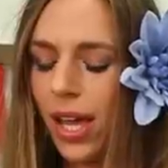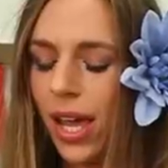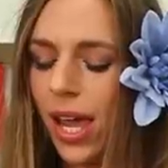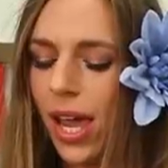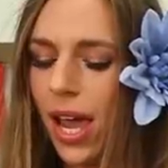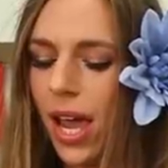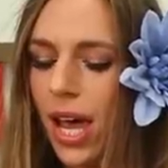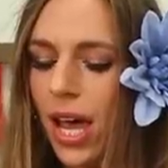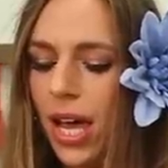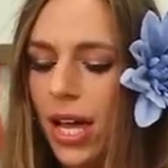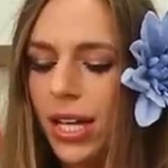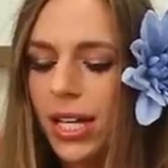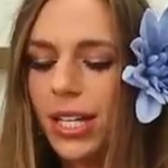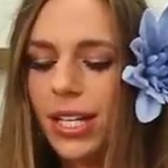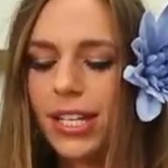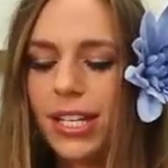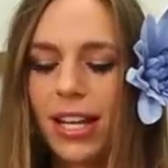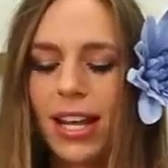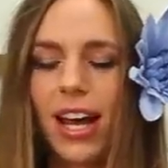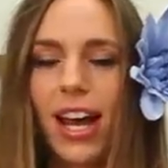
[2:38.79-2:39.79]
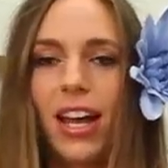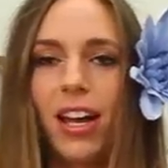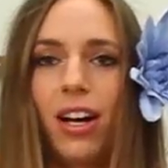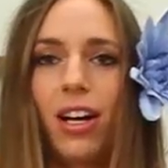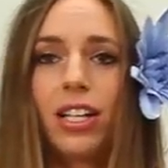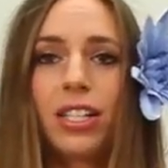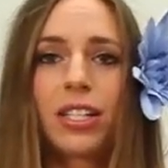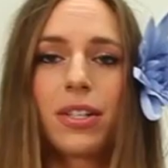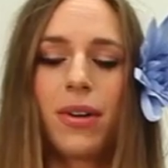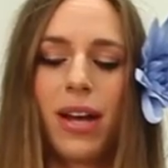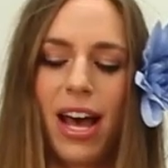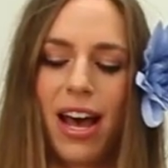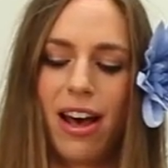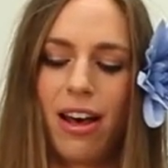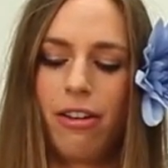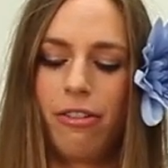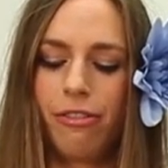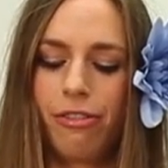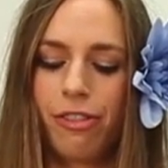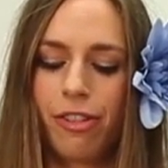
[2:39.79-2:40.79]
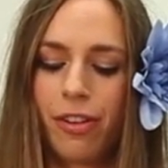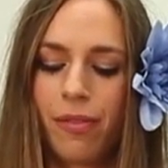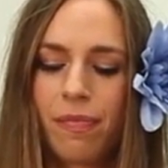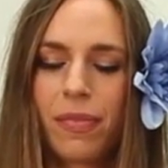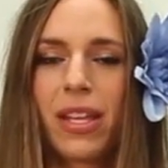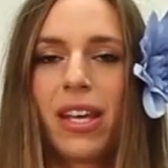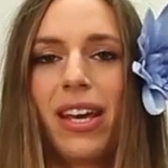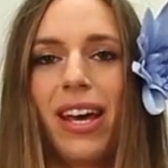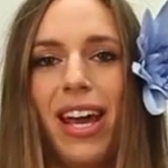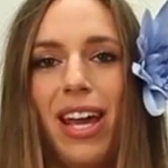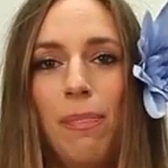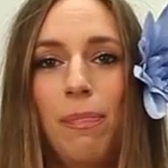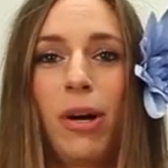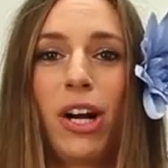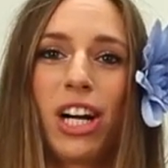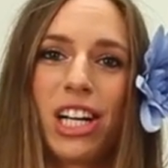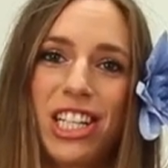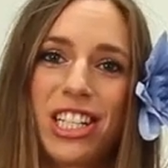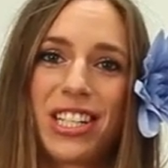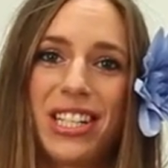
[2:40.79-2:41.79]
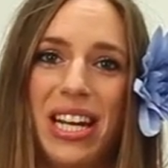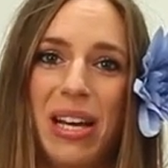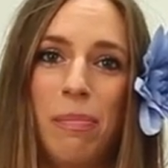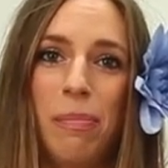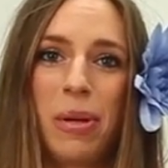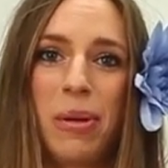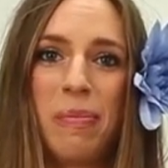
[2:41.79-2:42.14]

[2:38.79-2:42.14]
And I also have a parsnip.